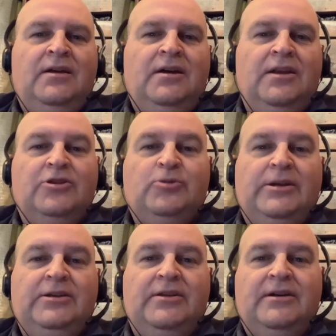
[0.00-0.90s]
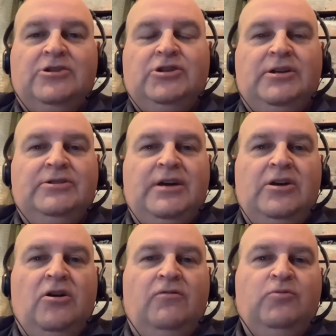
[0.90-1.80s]
And the 20th, actually had a
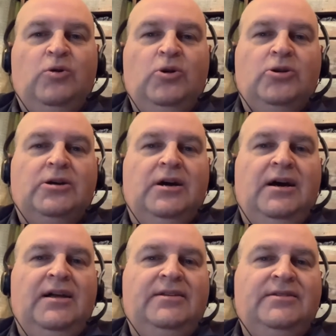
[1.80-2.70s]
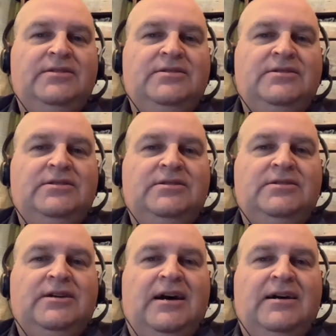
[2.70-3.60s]
day off work, and
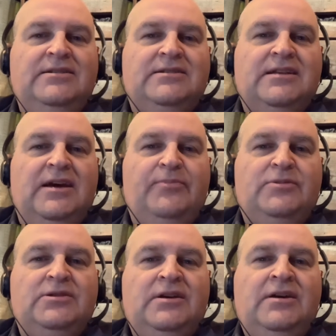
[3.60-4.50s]
I slept.